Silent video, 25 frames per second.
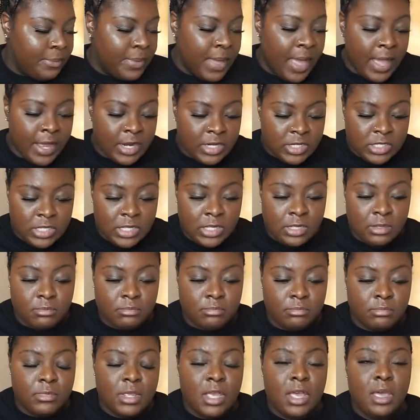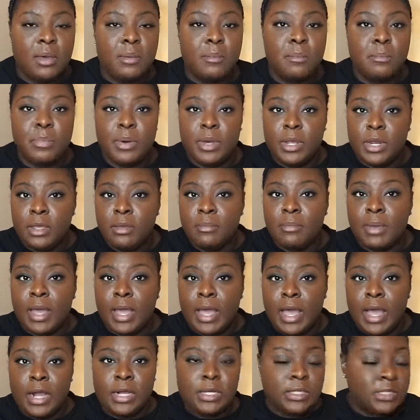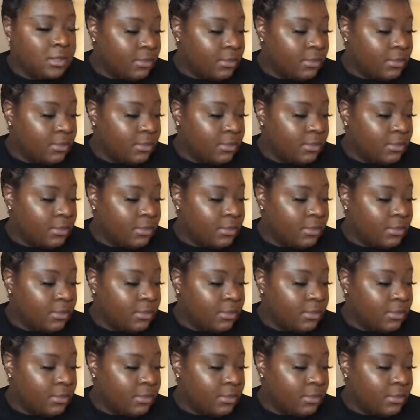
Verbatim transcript: actually put it in my cart